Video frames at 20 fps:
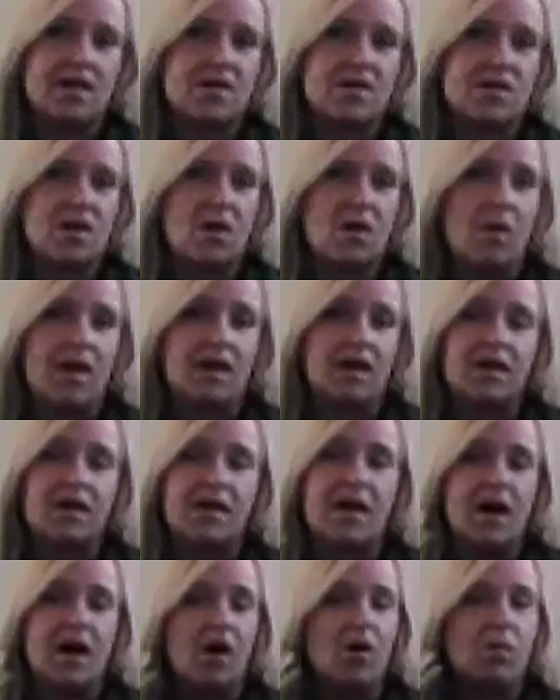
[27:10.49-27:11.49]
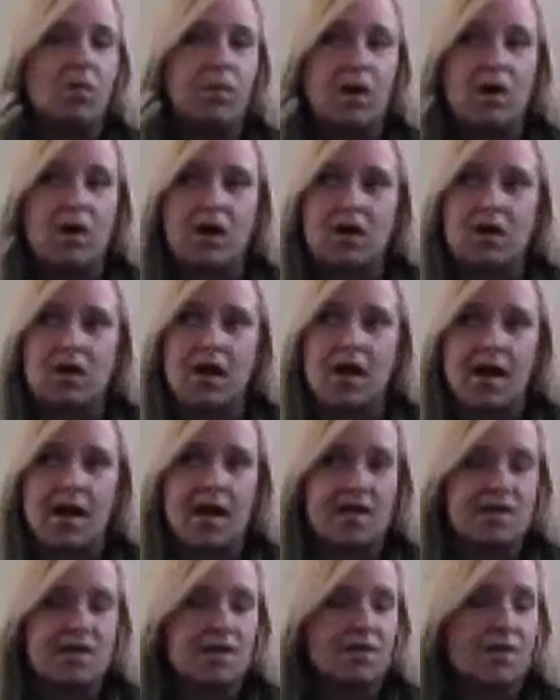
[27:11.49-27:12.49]
So it can help our
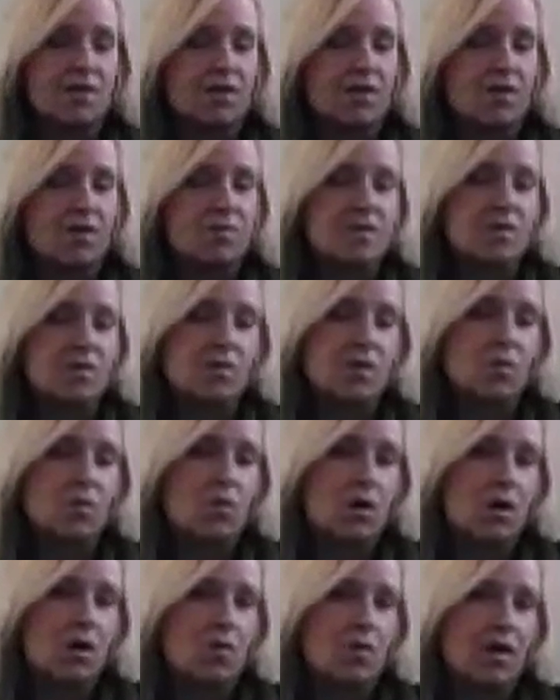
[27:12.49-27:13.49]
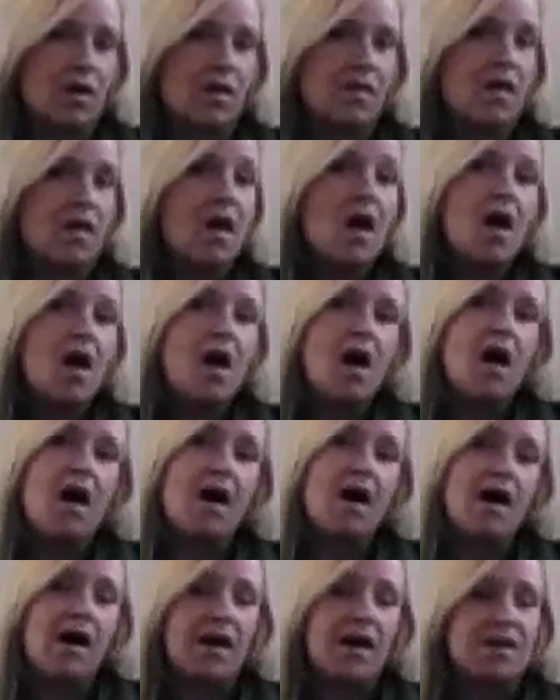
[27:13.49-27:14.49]
clients and the groups that we work with
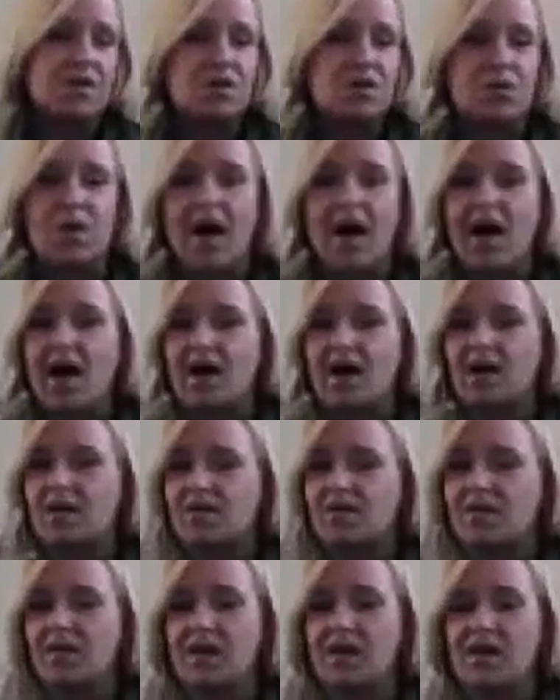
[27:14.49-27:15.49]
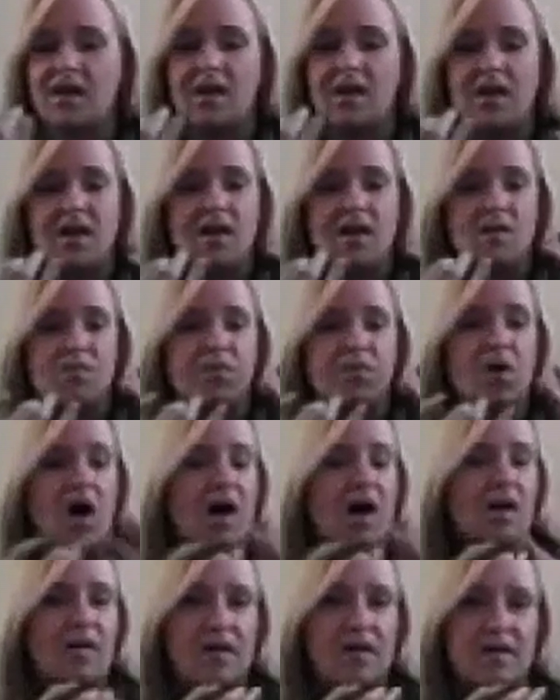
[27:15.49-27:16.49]
track the
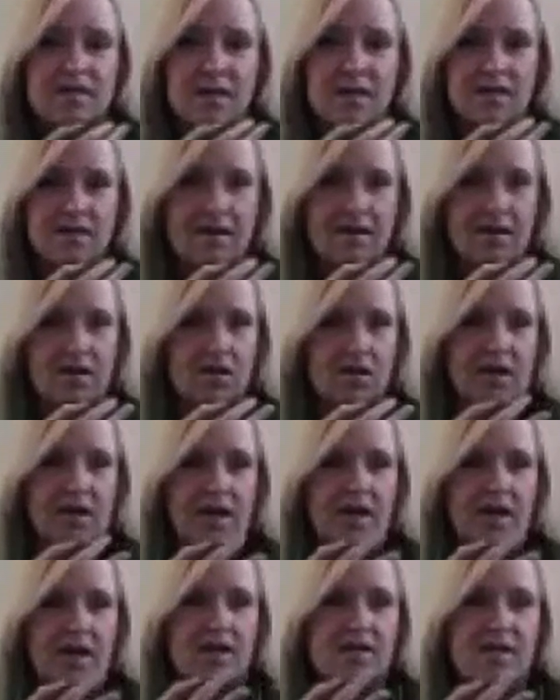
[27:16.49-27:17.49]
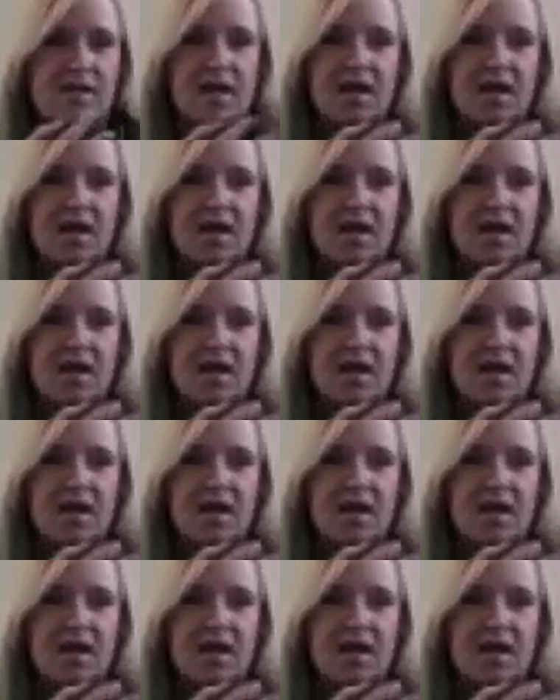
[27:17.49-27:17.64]
progress at their clinics.